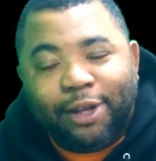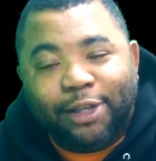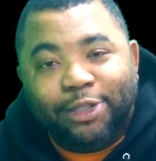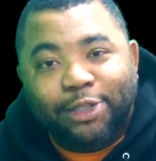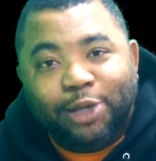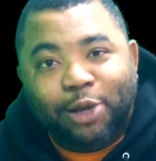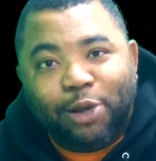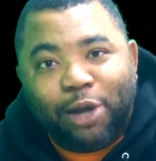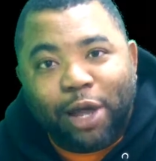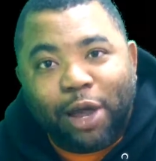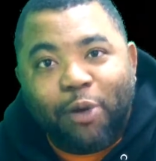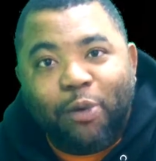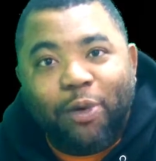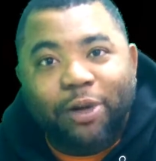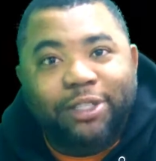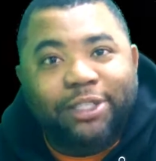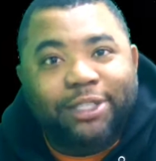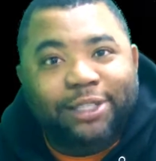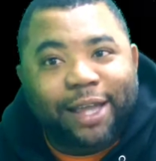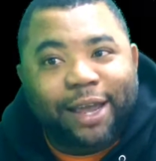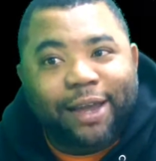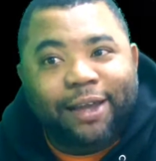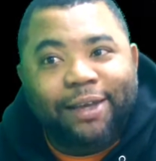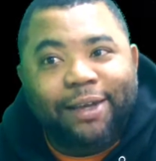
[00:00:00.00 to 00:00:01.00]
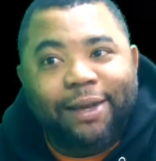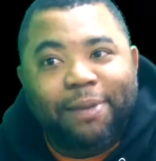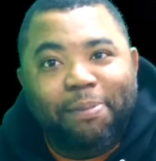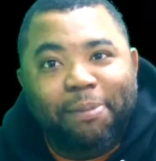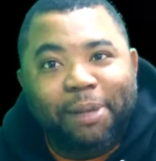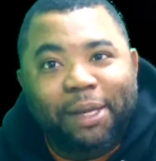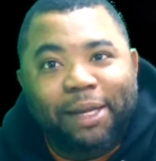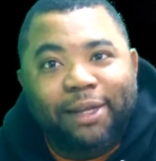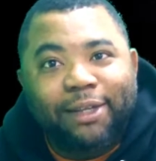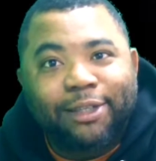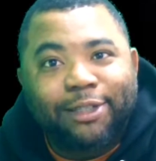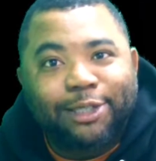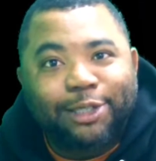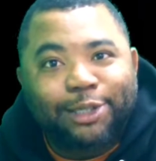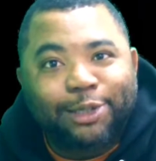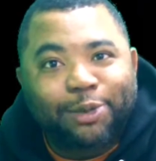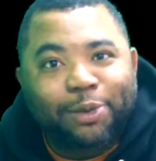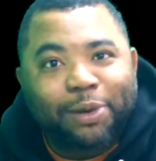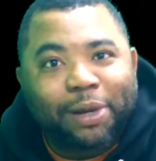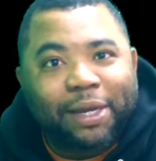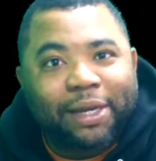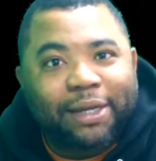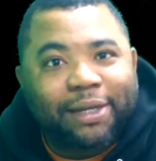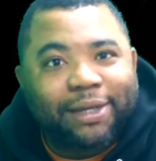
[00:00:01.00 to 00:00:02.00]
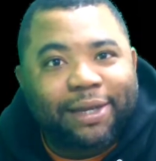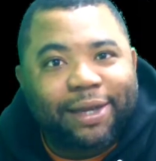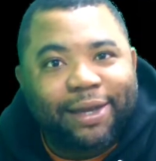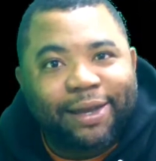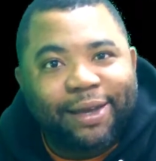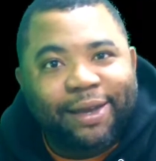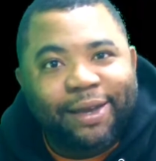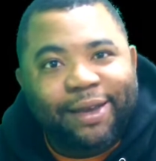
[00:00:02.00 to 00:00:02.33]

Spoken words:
So now we're stuck in the middle of the street.